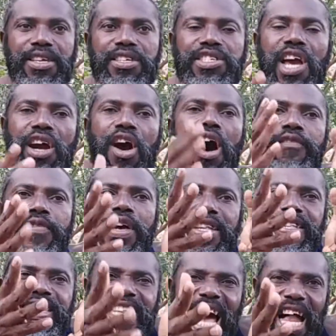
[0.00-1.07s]
Check out for
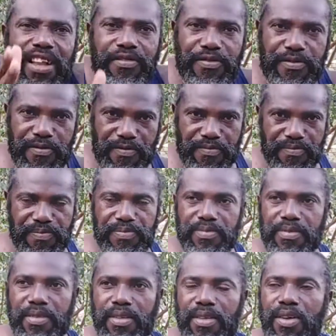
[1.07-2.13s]
yourself
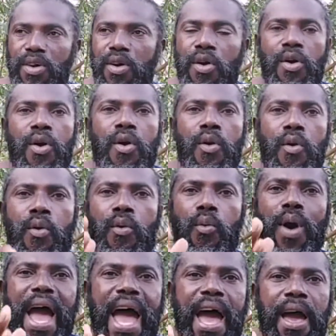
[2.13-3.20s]

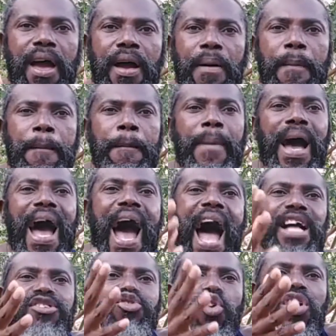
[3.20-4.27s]
where
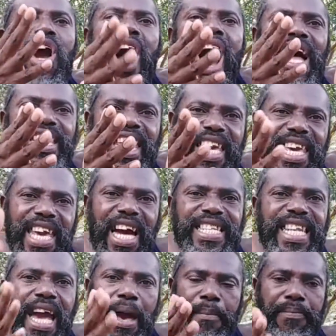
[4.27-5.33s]
Andrew Carnegie and
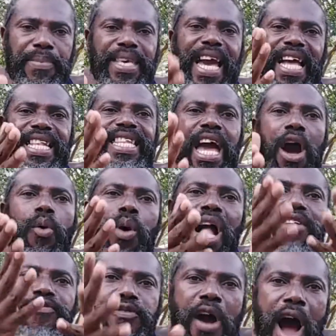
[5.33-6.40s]
them get their
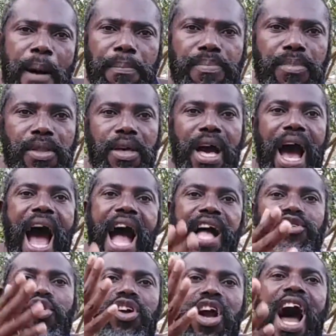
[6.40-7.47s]
wealth from.
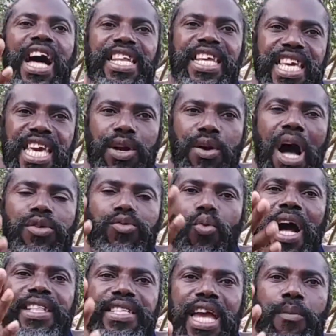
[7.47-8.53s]
Andrew Carnegie at
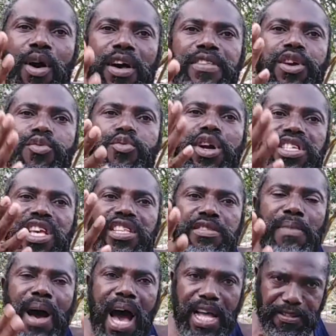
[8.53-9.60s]
one time was the richest
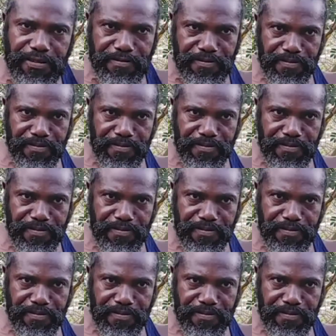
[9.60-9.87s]
man.